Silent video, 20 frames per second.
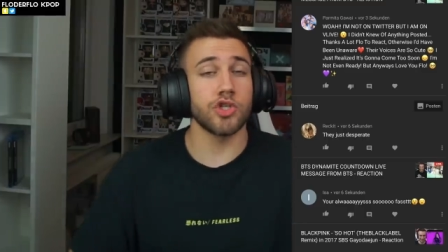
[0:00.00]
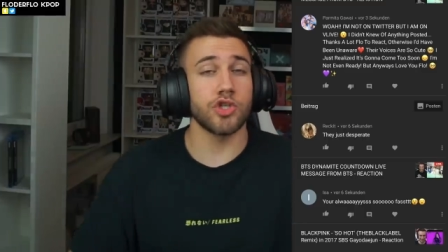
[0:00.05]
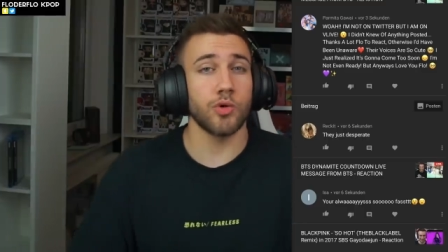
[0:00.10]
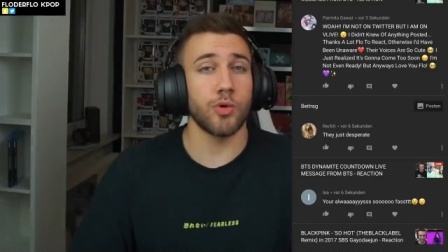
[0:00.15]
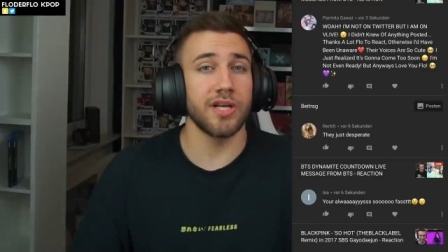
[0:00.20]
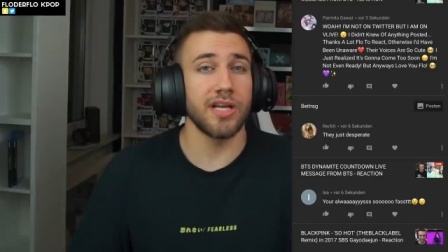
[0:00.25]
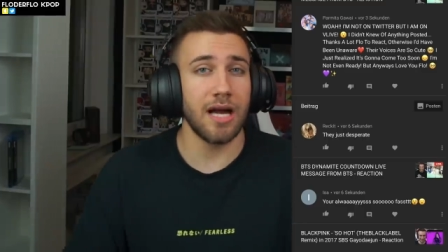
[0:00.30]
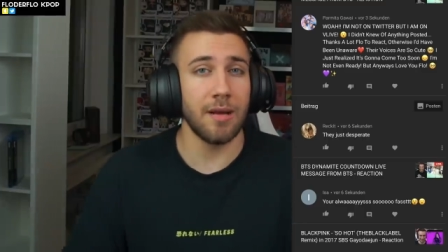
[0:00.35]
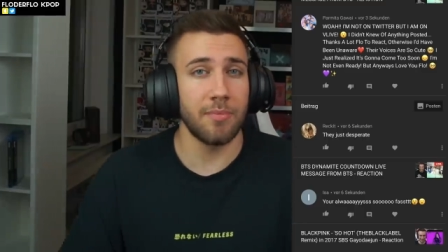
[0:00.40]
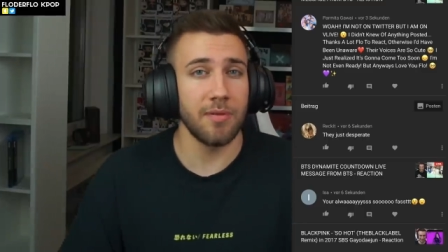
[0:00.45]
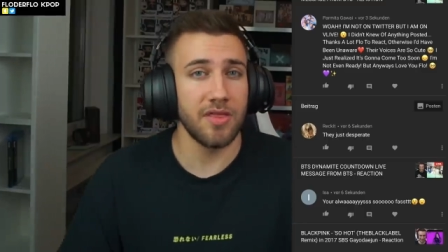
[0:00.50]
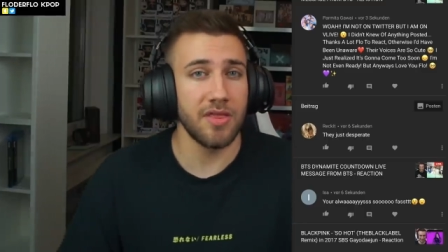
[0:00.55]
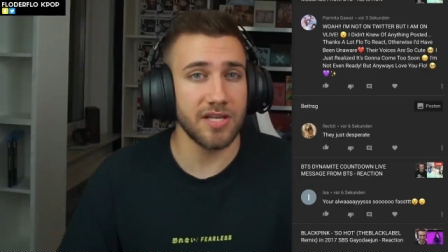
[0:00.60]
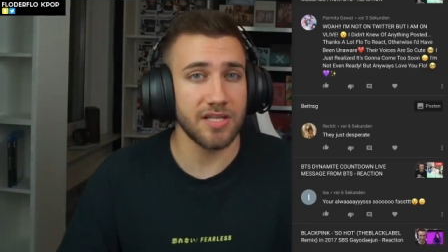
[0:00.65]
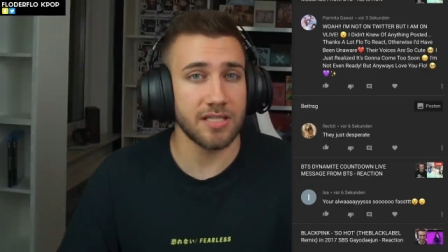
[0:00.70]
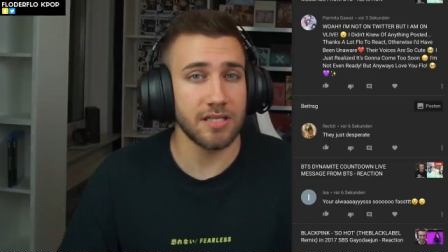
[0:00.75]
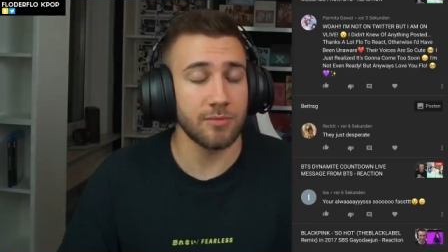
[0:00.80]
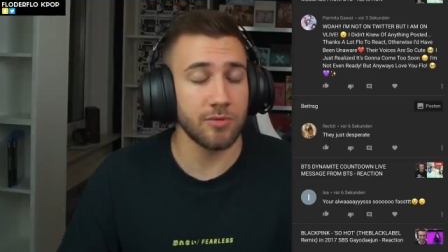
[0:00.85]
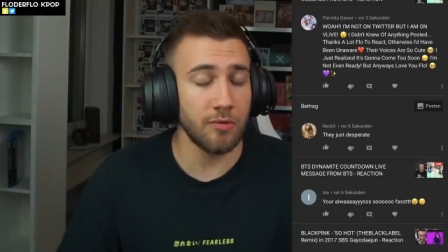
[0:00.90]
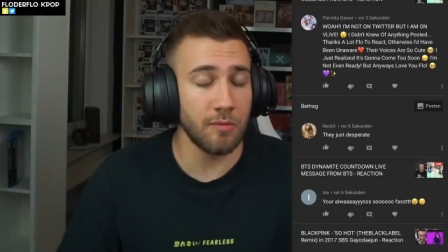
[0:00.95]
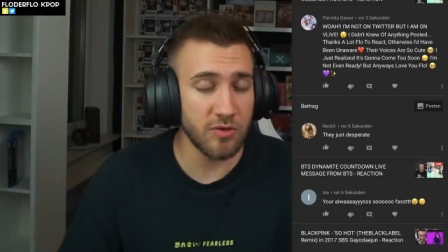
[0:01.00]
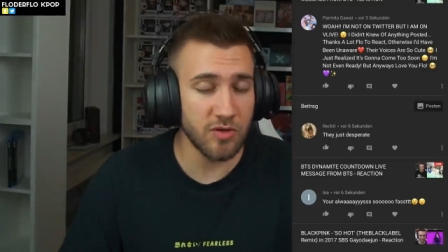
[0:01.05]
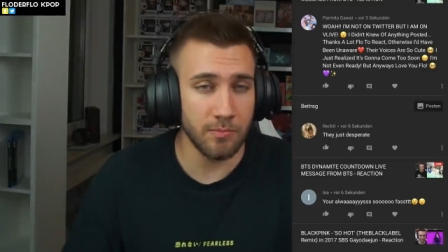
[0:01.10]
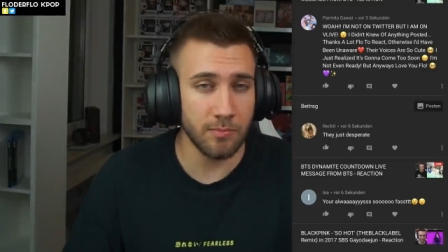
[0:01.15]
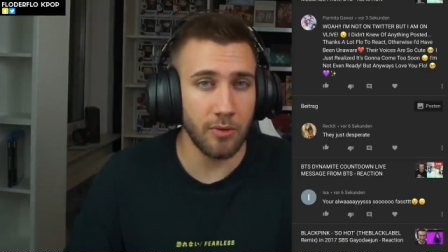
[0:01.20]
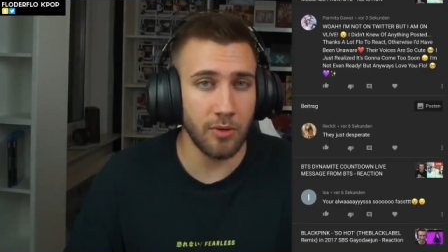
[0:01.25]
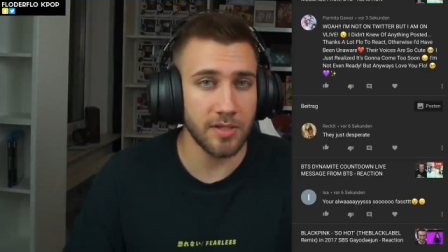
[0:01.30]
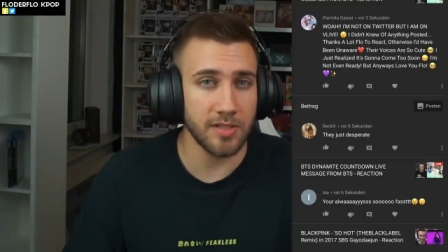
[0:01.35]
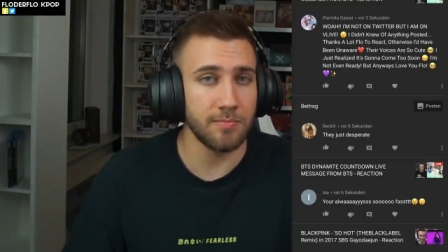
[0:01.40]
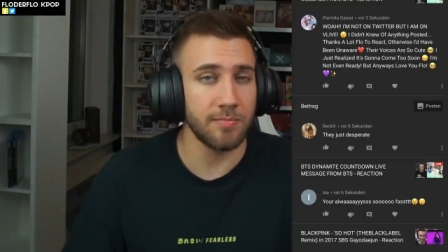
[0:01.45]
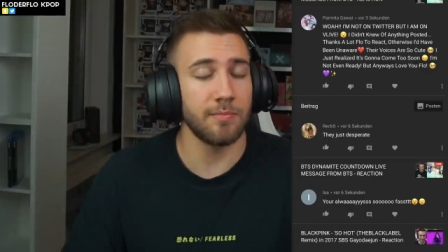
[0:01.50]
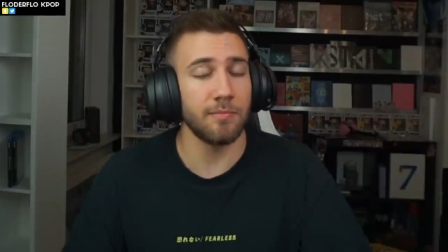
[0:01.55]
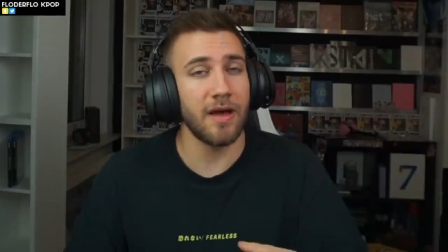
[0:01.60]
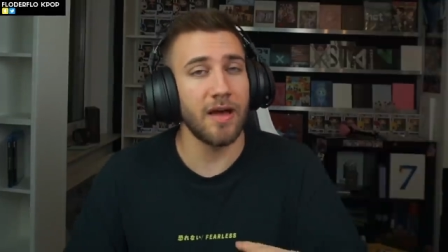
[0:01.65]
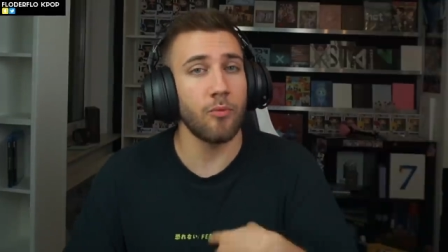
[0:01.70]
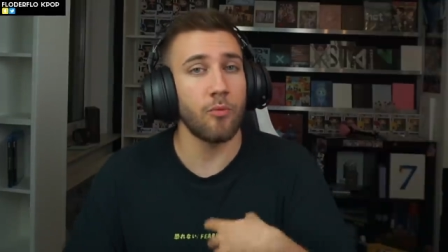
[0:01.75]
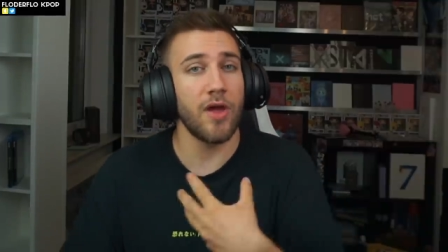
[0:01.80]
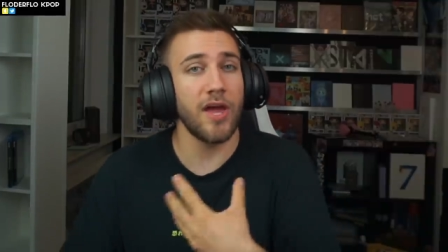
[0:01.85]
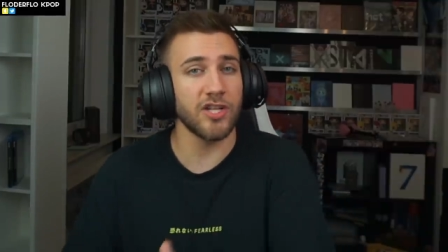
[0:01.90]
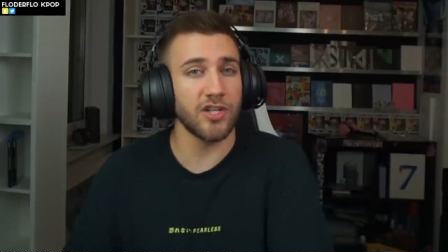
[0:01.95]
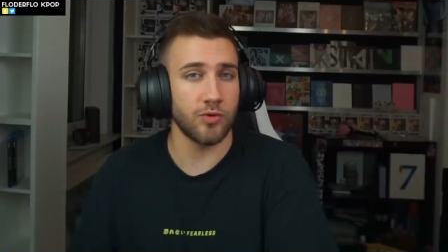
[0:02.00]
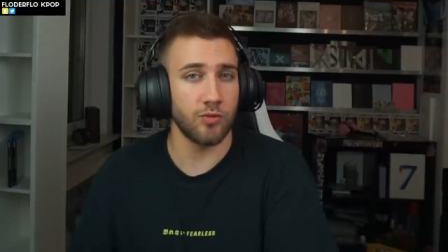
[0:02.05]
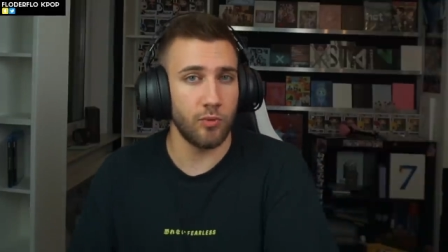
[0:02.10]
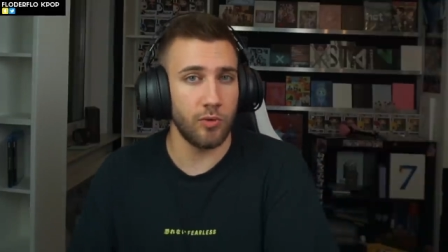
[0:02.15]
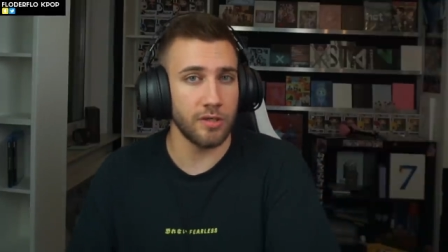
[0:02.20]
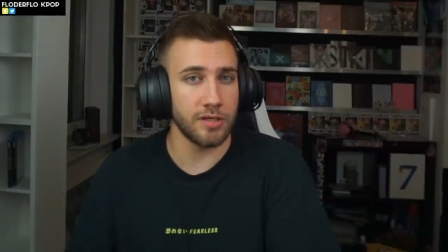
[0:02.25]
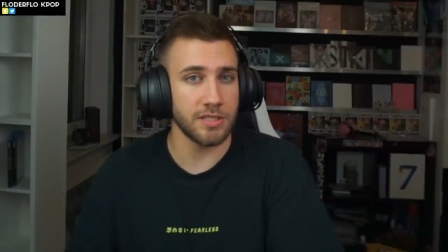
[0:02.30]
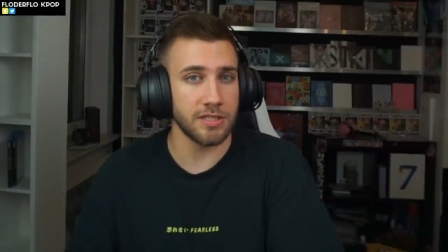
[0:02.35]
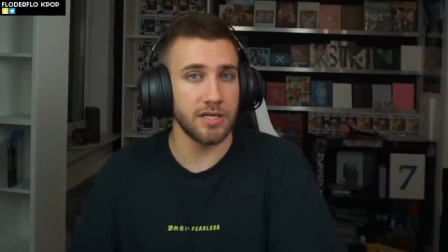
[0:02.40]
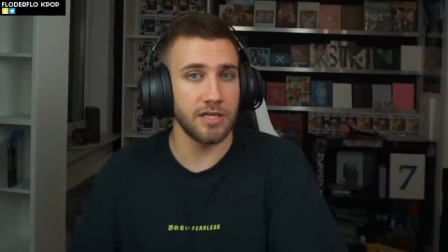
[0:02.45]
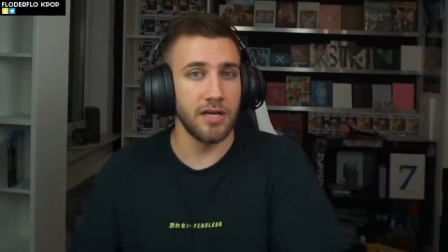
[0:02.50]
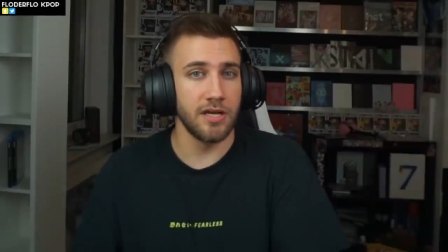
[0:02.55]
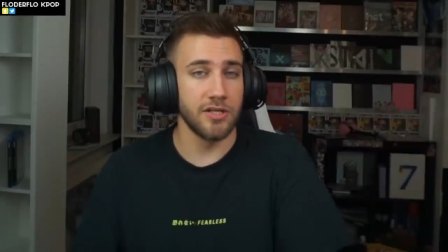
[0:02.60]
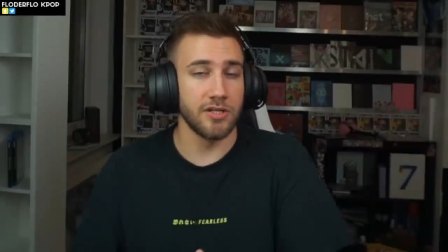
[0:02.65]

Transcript: showing up in their subscription box, but my reaction was.